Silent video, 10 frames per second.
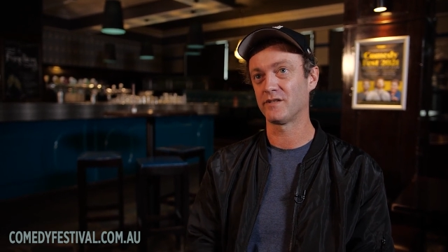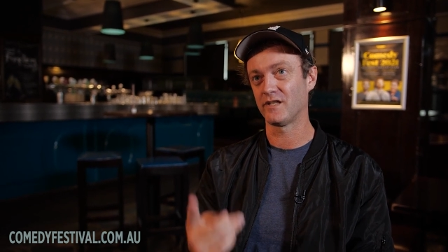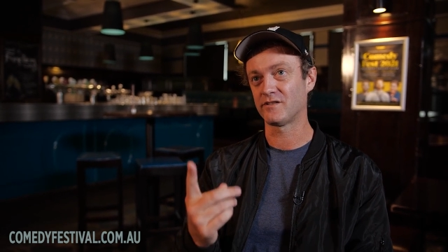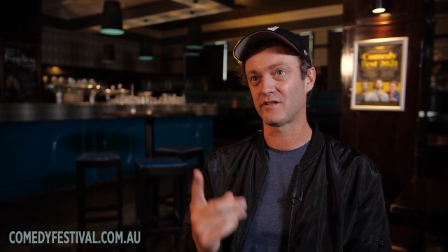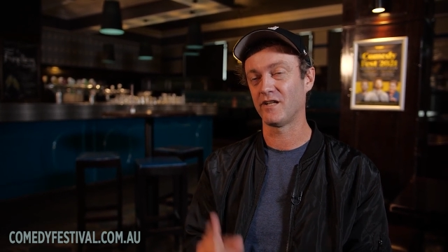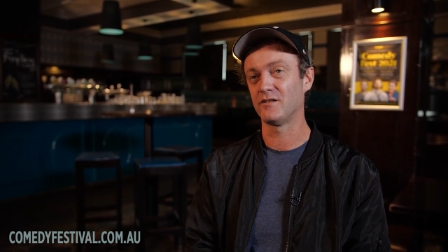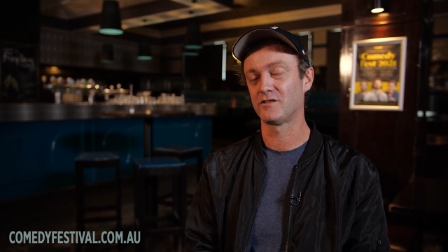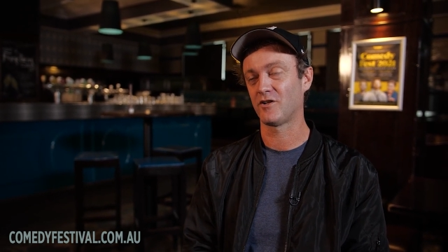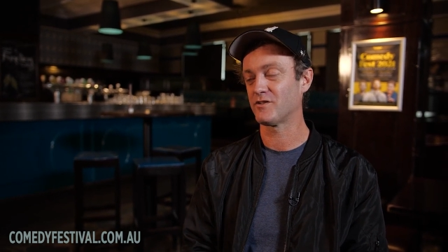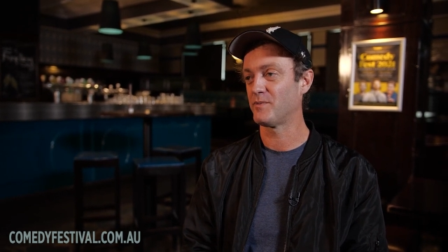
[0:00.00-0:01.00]
Denise
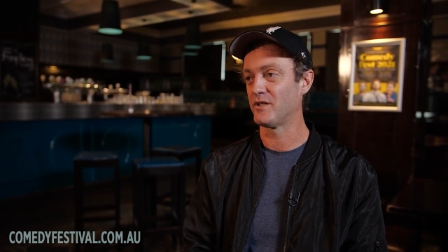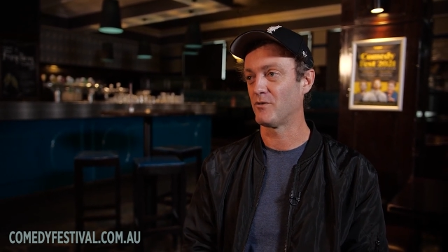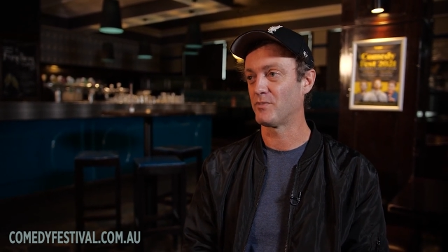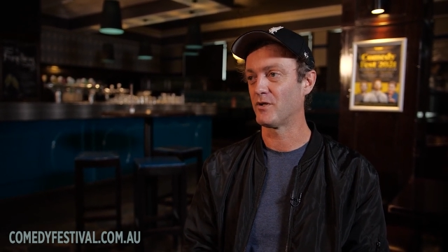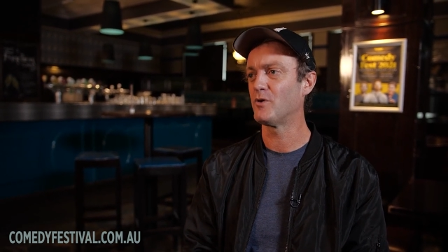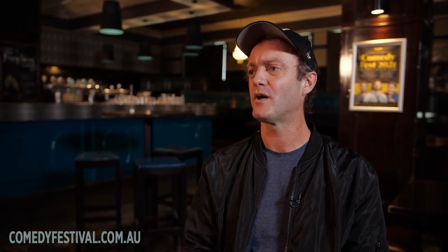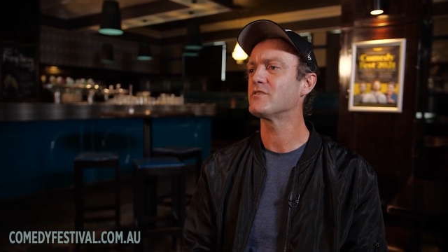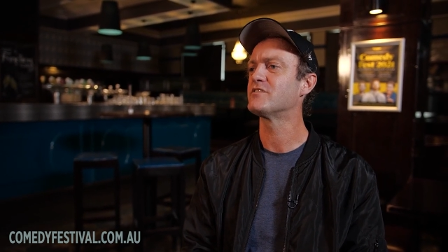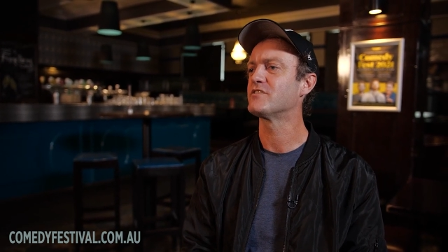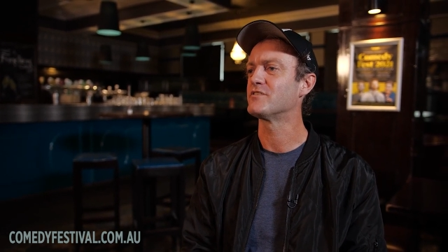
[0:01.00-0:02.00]
Scott's been on, but who
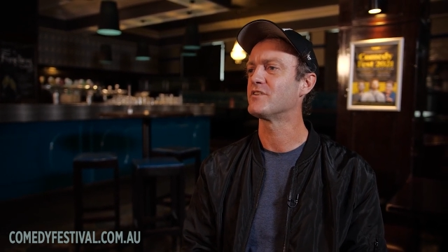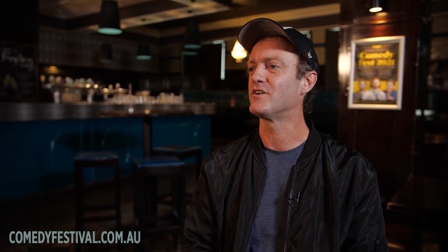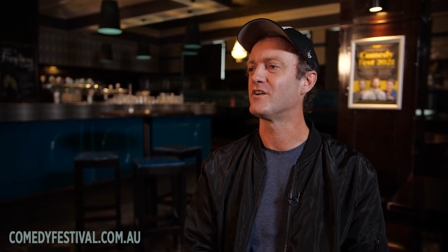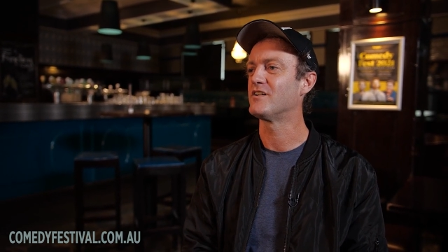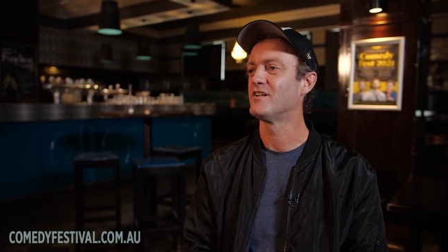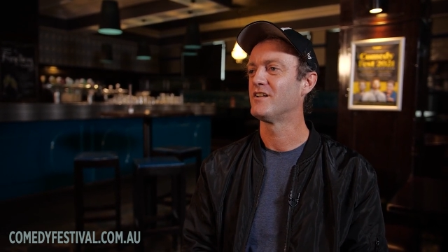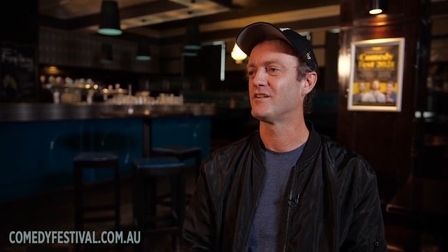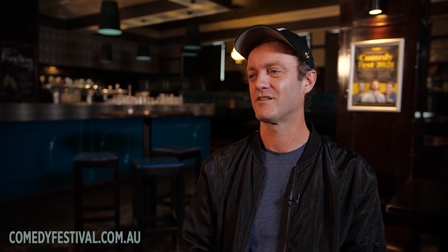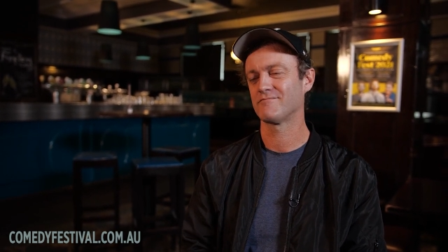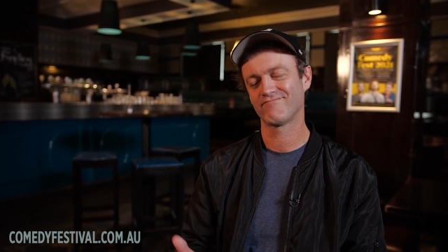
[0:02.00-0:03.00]
else is on tonight?
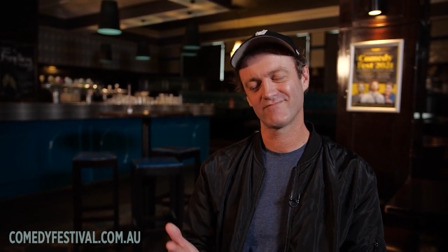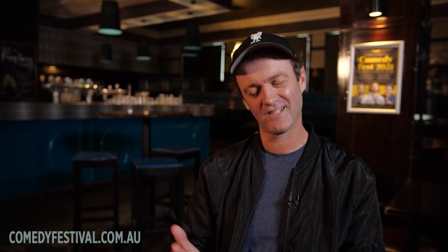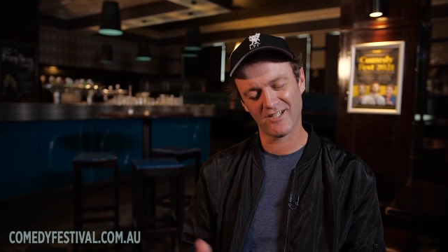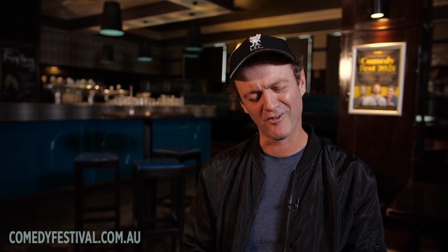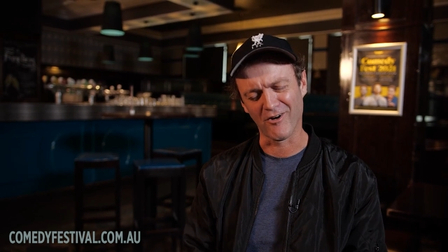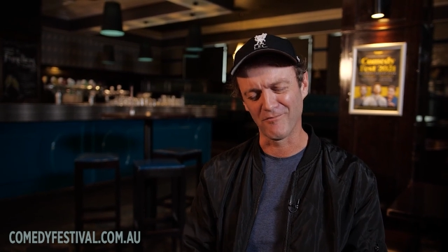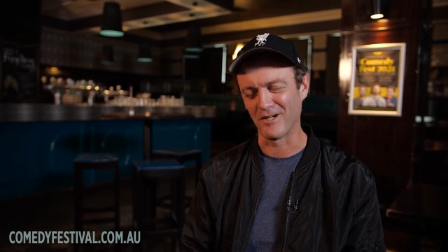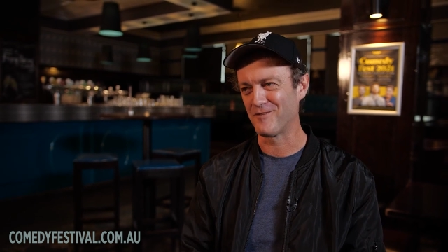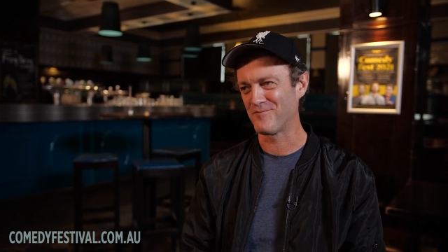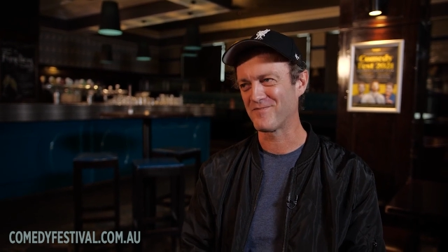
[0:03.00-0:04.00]
Yeah. Like, all right, mate.